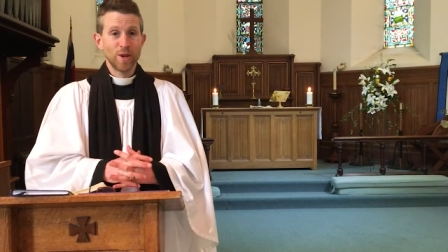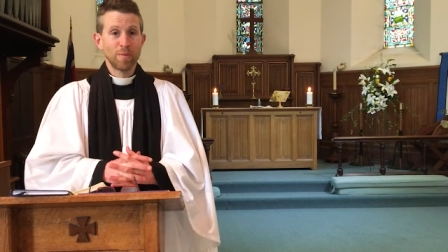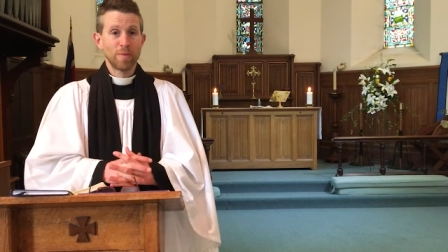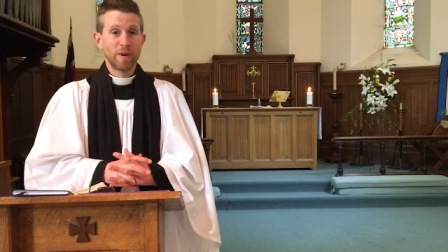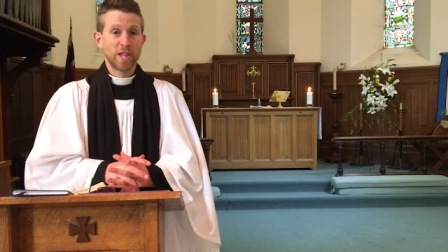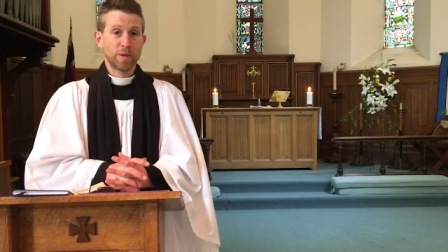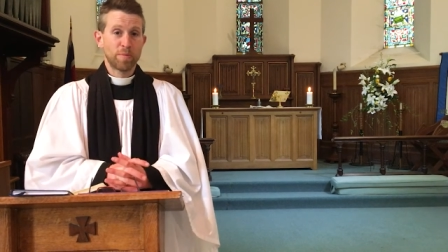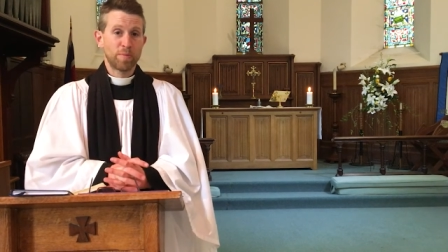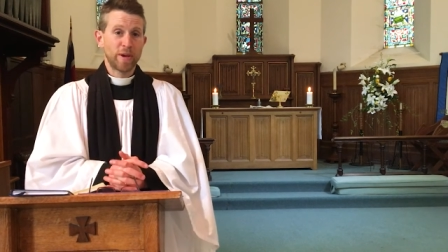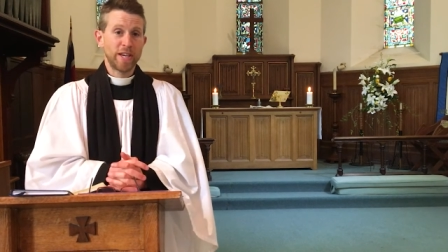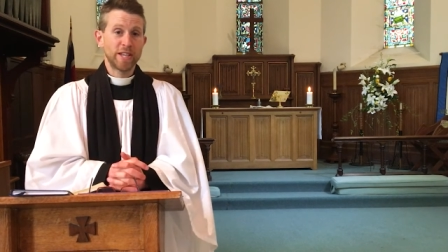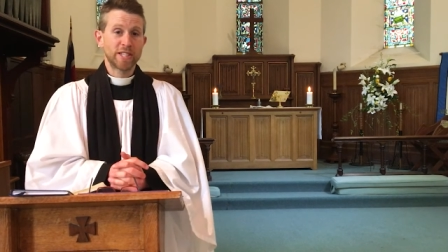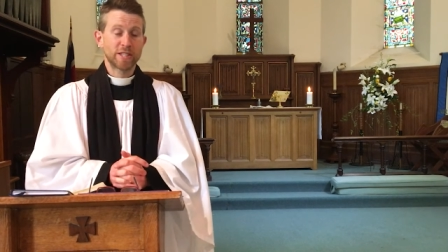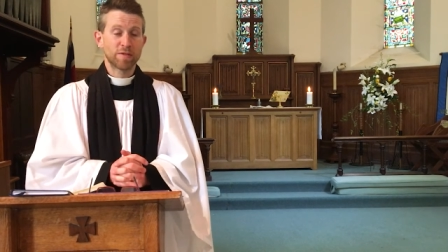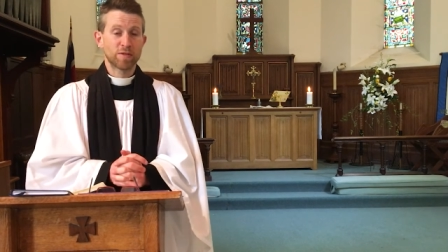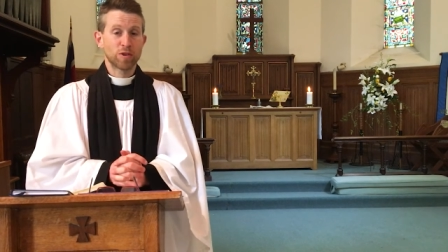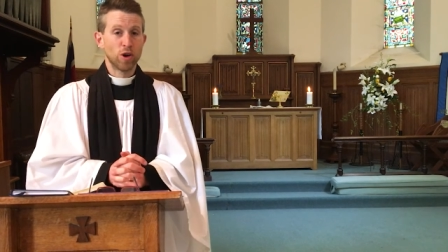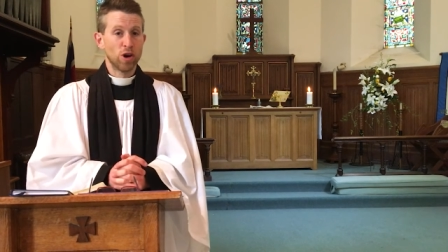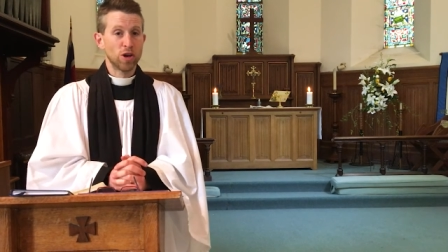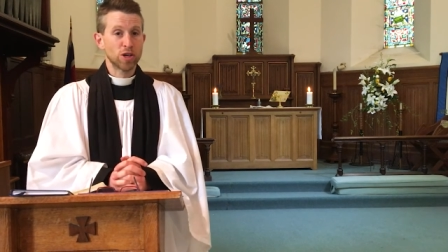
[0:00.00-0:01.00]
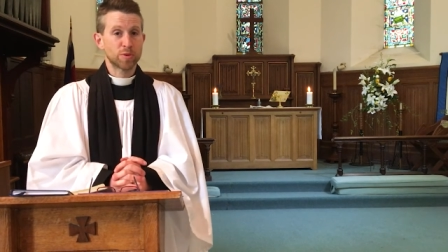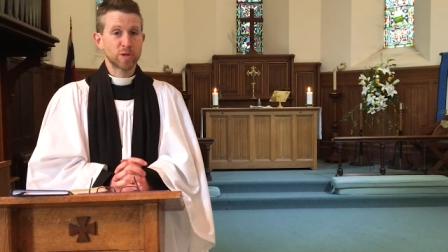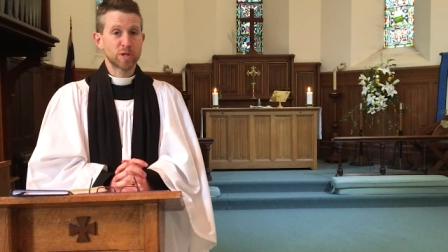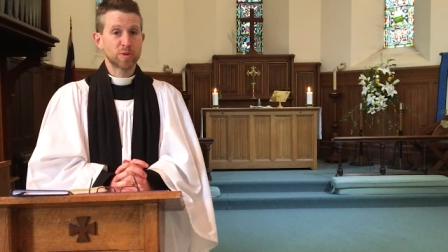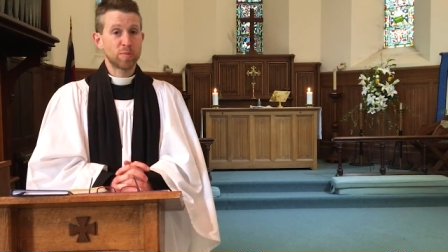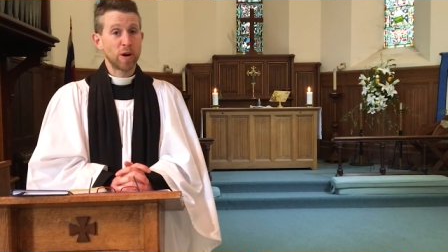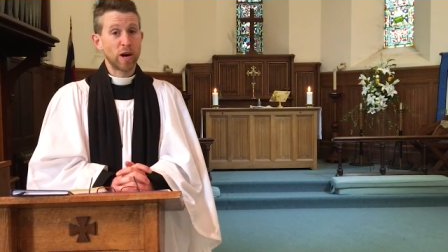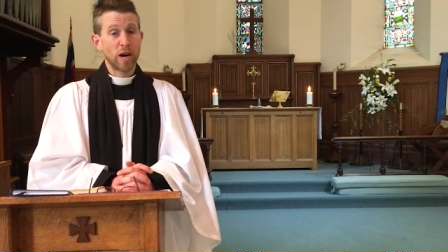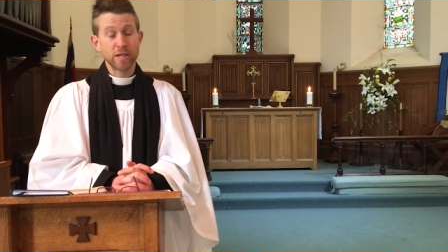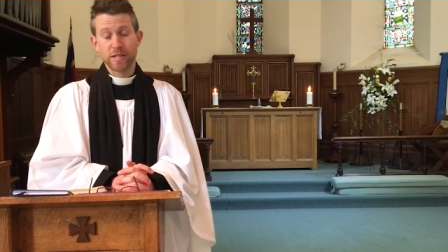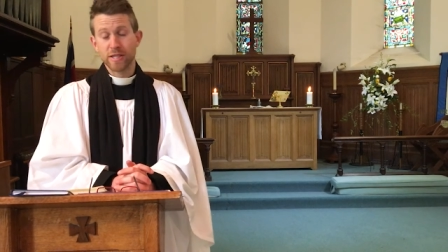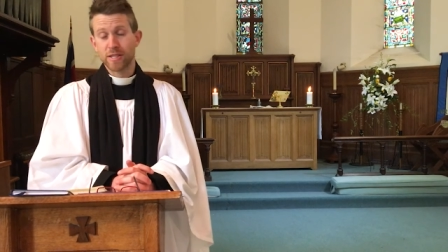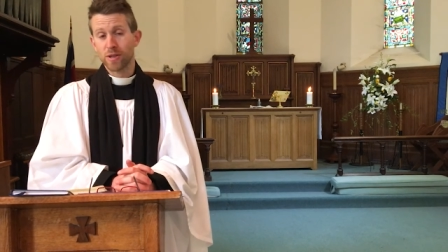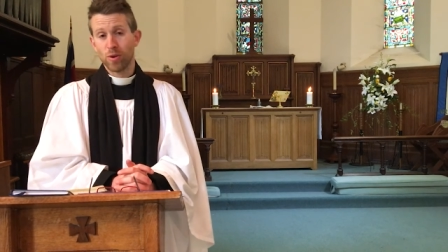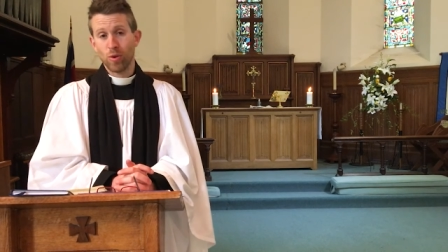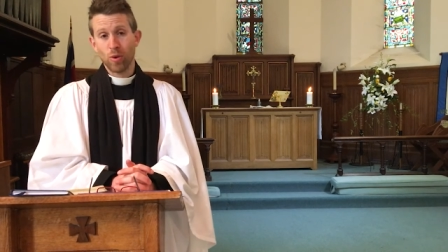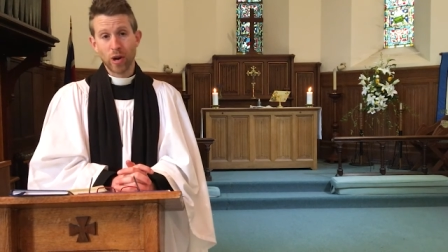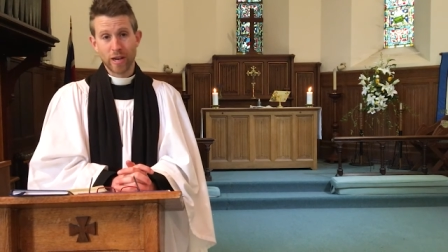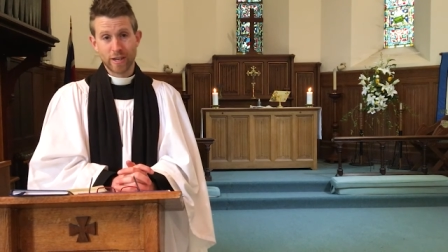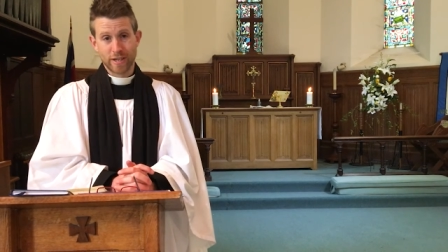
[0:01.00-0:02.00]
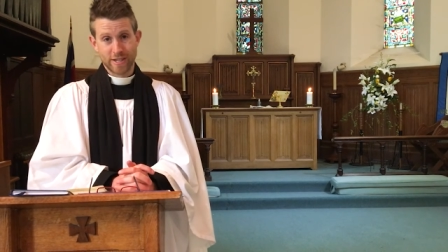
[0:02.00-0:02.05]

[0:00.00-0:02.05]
May the peace of God, which passes all